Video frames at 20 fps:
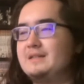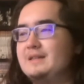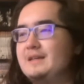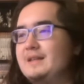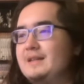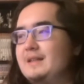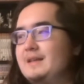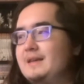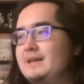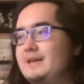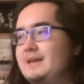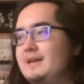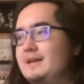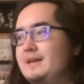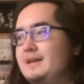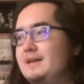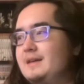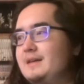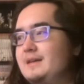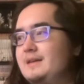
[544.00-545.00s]
and like
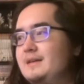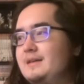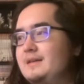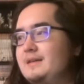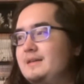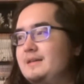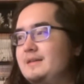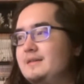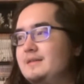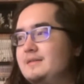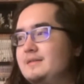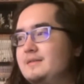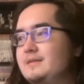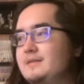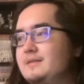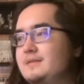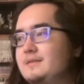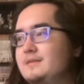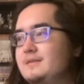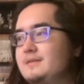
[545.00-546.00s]
a
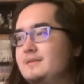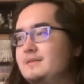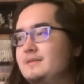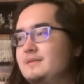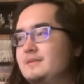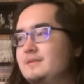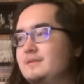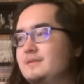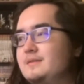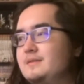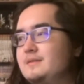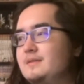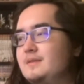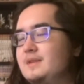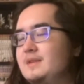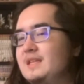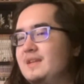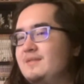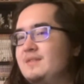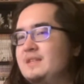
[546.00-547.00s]

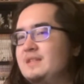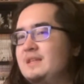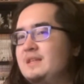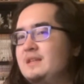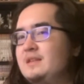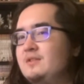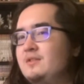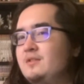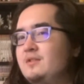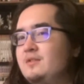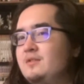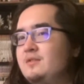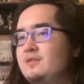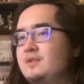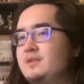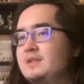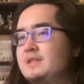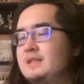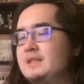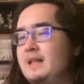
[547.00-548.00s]

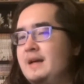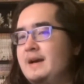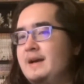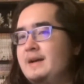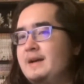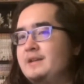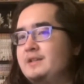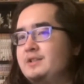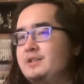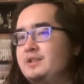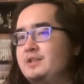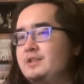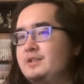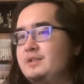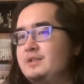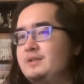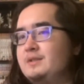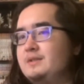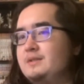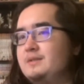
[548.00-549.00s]
17-year-old slash
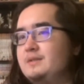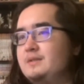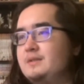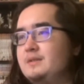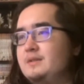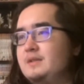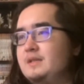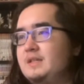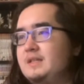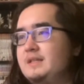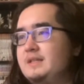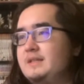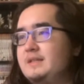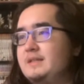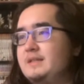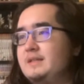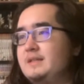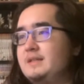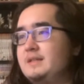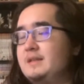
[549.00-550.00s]

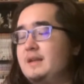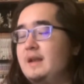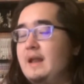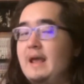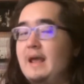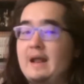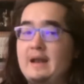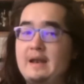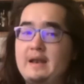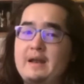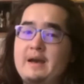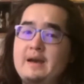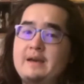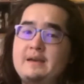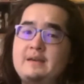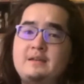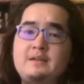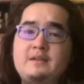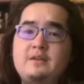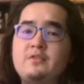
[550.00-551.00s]
a
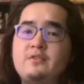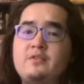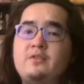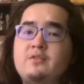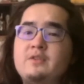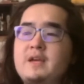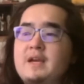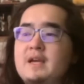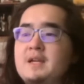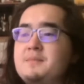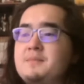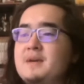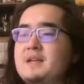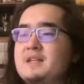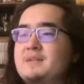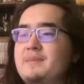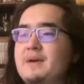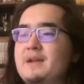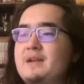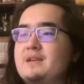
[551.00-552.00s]
9-year-old anime,
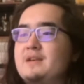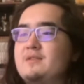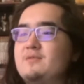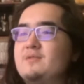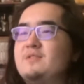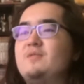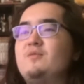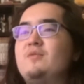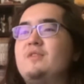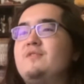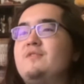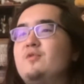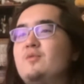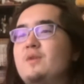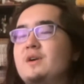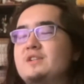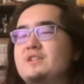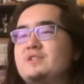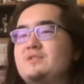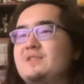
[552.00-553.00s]
depending on if you
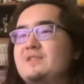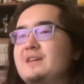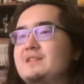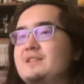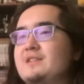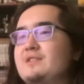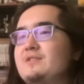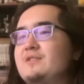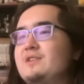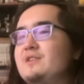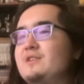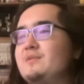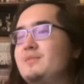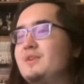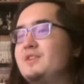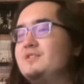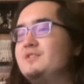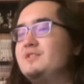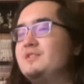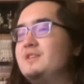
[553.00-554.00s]
watch 2003 or
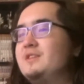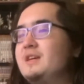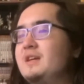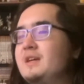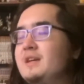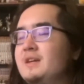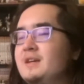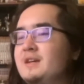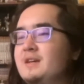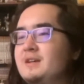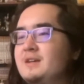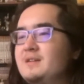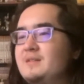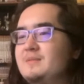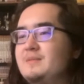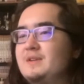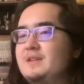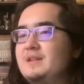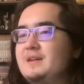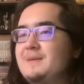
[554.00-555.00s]
Brotherhood. But